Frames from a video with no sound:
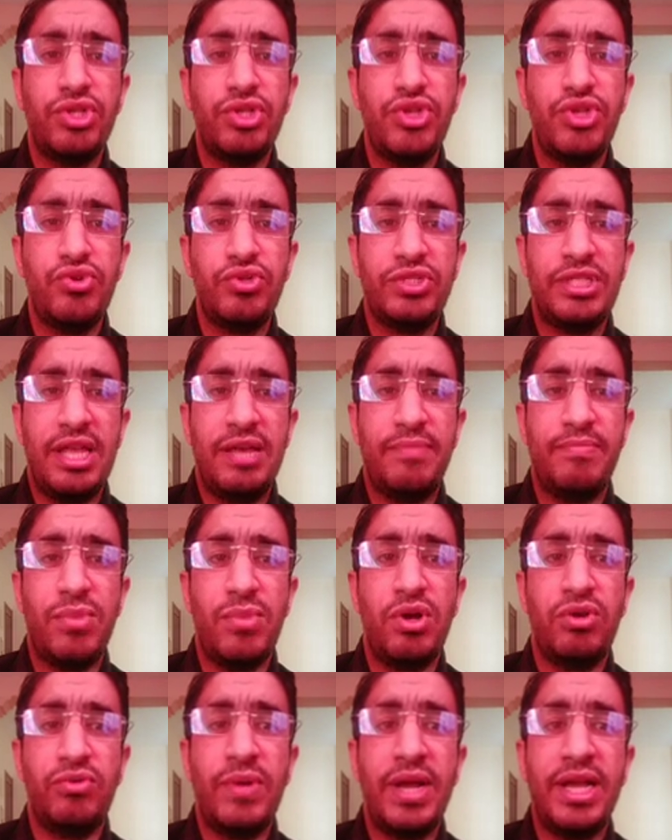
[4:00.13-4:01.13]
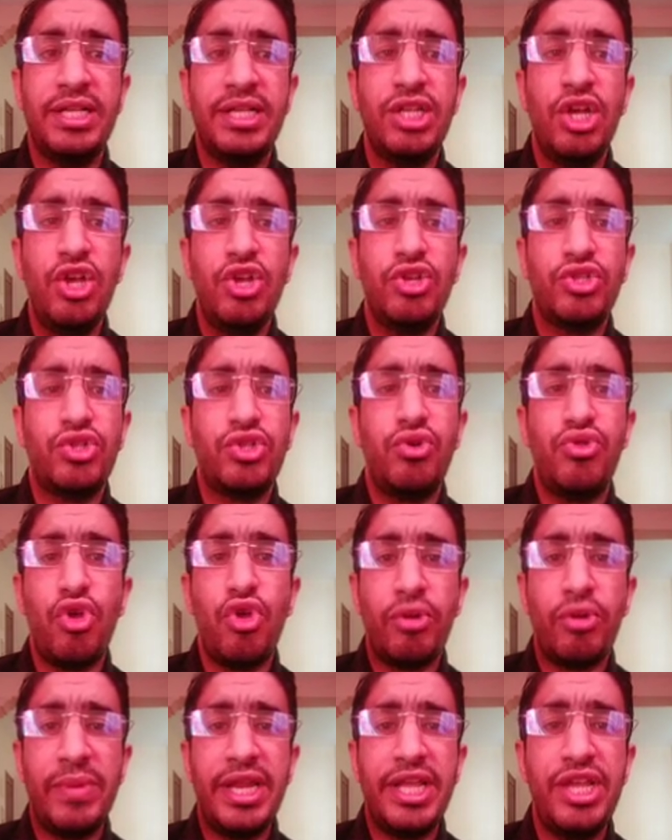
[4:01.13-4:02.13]
all right? So normally we
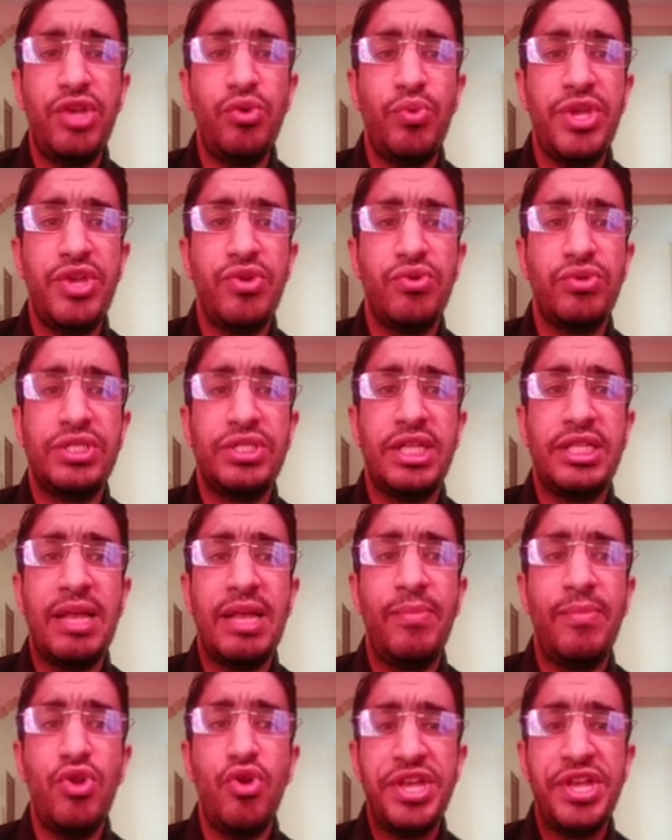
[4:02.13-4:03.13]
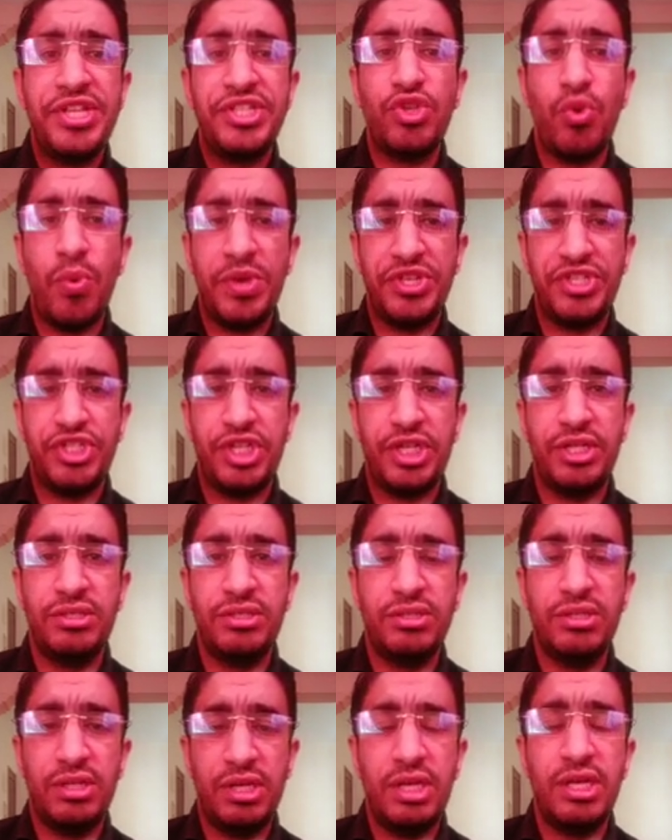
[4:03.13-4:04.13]
use the WH question,
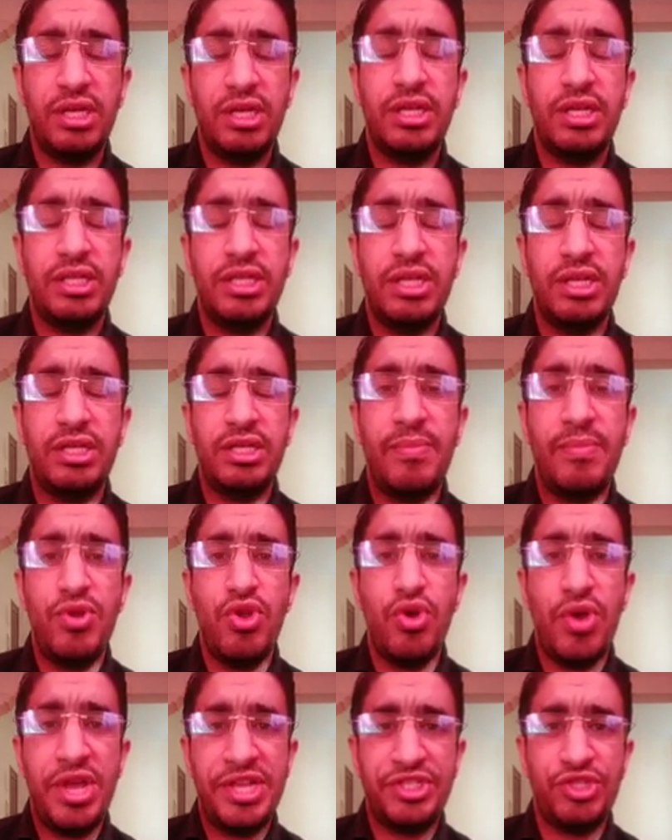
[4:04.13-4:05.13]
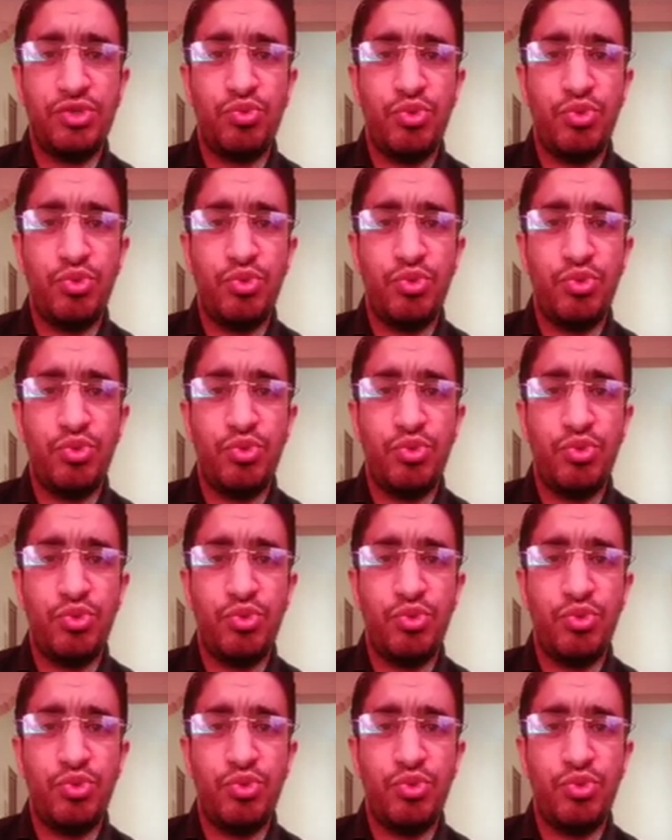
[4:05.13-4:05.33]
the WH word,